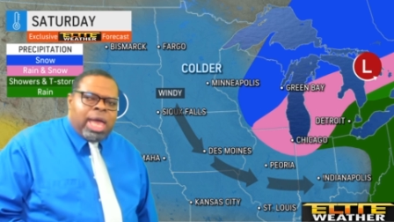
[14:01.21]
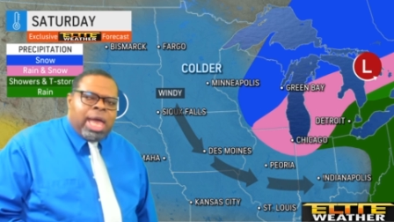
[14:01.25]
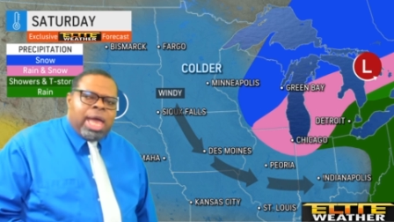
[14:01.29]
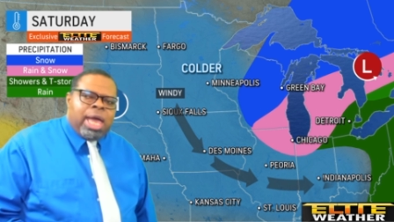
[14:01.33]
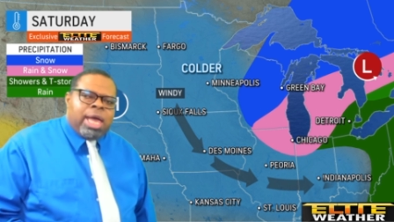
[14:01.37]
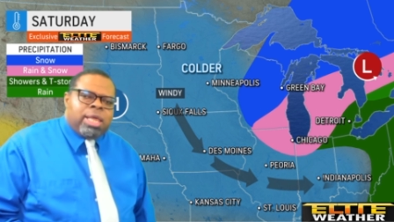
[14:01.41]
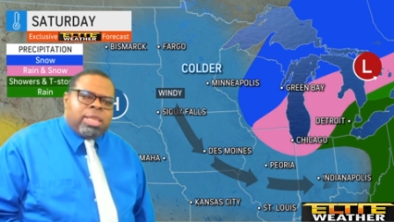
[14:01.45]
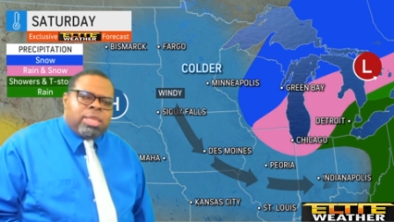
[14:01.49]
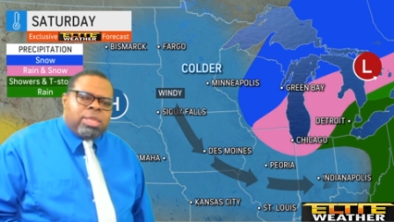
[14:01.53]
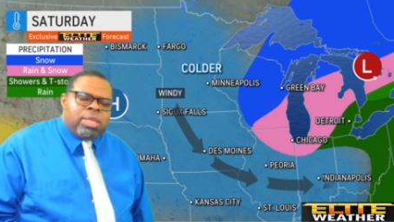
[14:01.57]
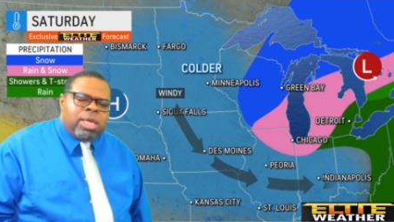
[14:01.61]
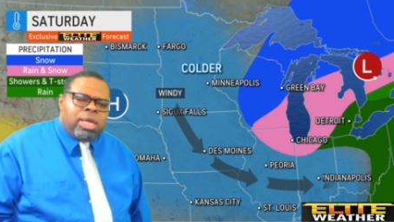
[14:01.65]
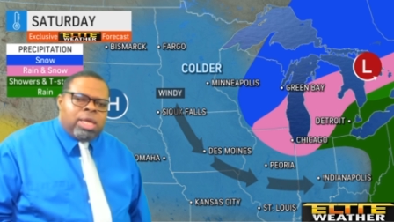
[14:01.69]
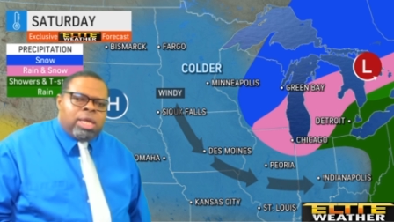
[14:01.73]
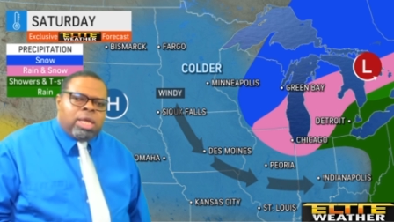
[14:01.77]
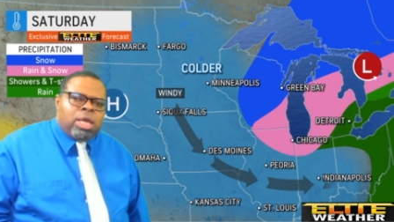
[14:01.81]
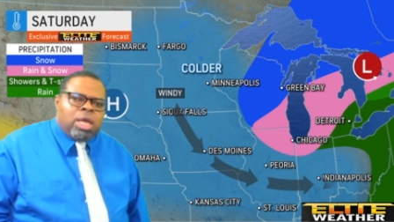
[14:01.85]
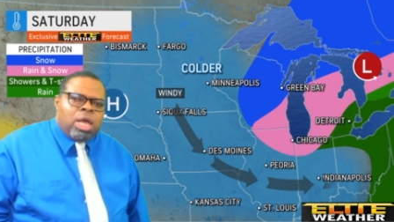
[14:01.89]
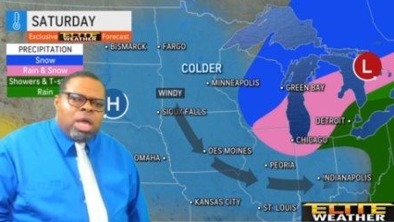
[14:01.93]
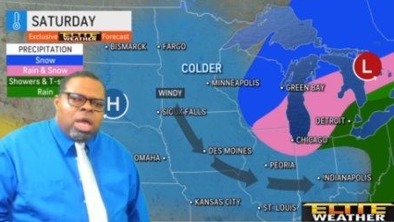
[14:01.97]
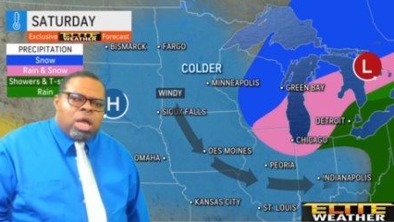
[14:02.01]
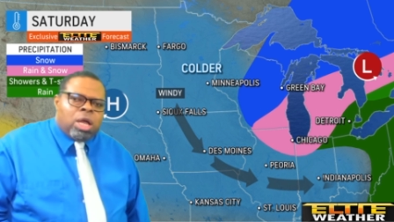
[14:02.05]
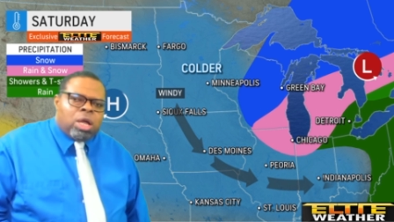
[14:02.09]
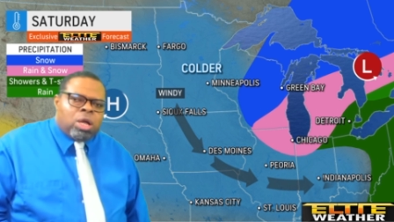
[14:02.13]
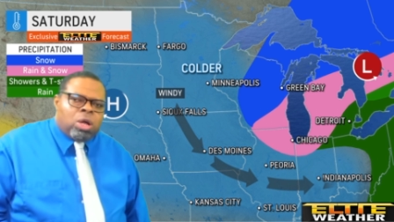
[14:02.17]
and
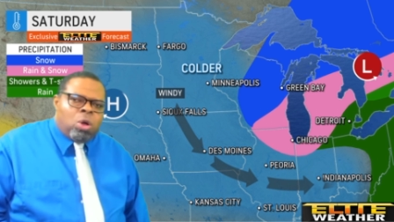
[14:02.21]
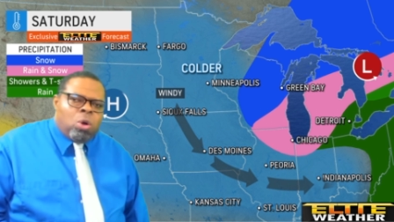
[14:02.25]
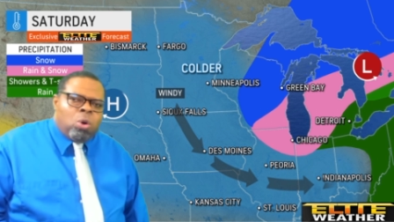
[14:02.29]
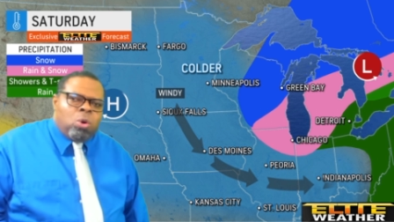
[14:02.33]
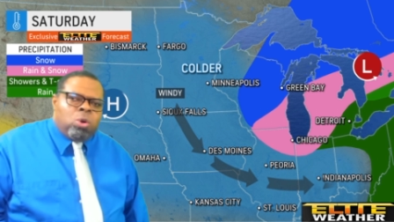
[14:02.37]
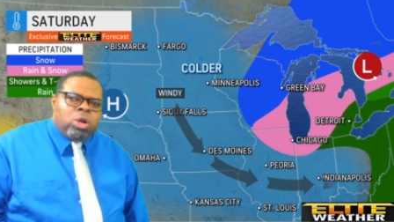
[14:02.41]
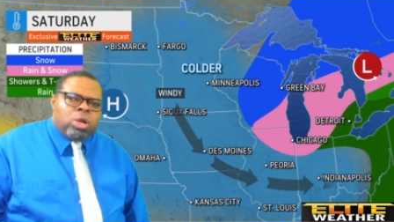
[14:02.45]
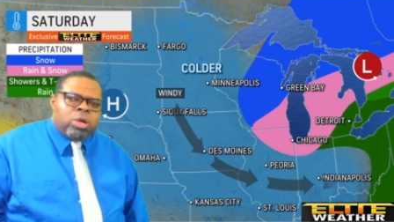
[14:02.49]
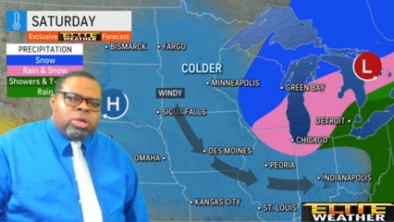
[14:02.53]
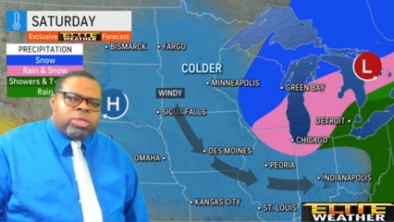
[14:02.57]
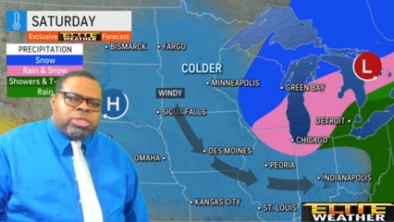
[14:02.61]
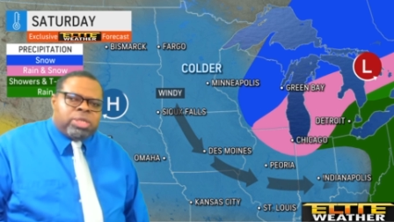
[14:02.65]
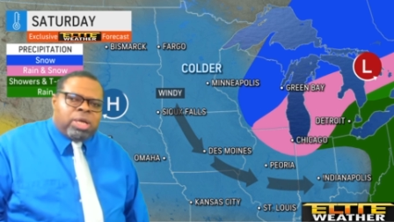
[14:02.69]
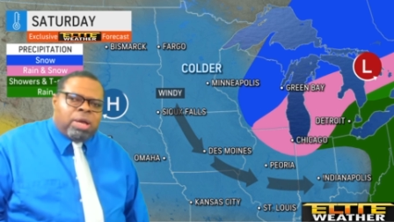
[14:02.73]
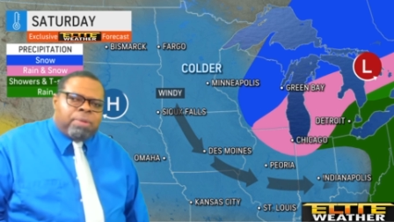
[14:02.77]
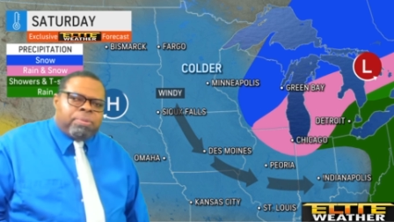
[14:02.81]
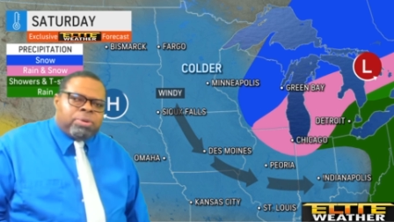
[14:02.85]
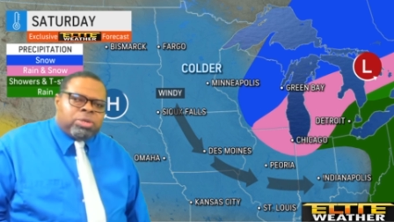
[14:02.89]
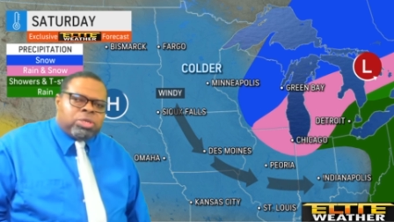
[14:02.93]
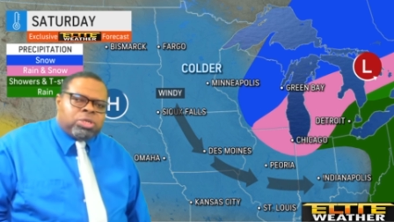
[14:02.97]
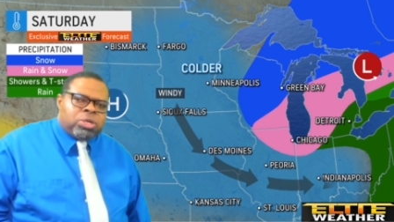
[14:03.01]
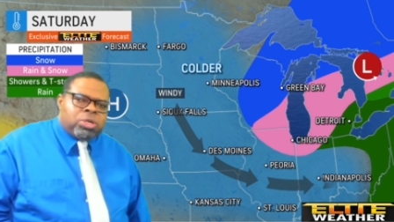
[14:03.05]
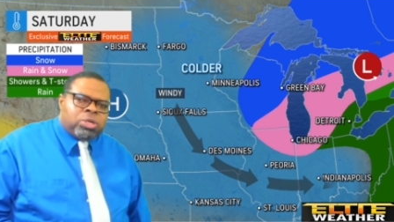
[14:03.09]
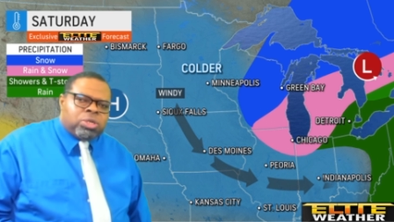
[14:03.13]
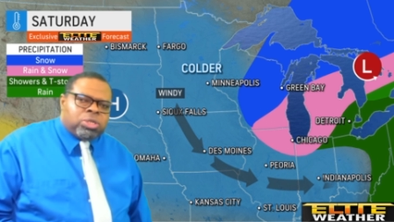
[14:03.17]
the cooler
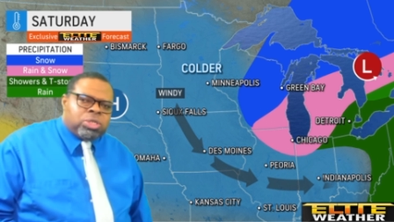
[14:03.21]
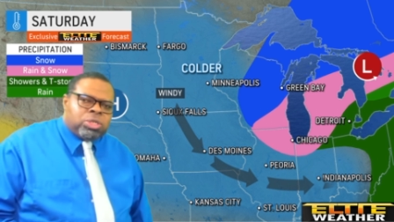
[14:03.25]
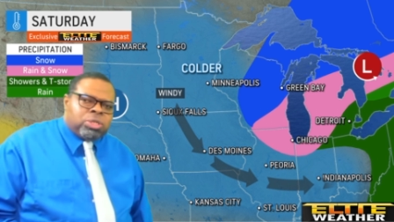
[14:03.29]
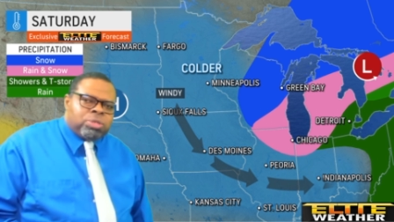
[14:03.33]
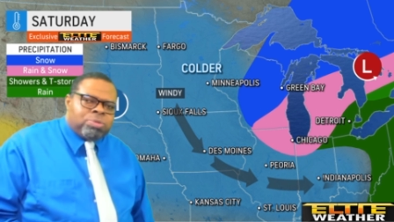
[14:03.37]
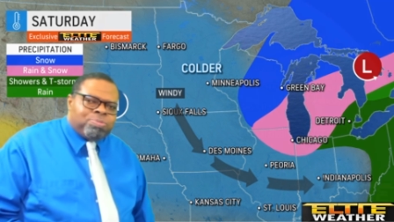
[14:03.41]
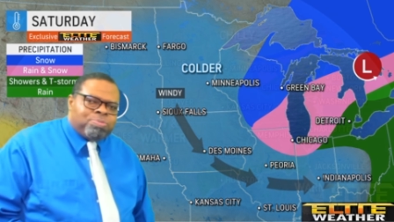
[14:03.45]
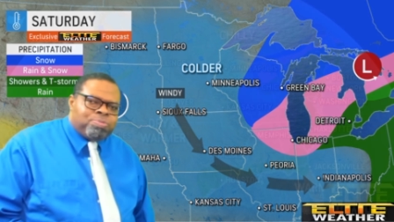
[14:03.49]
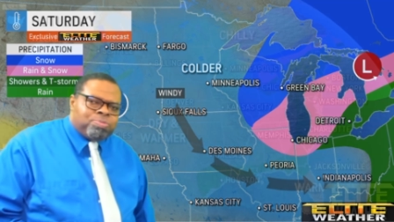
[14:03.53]
temperatures.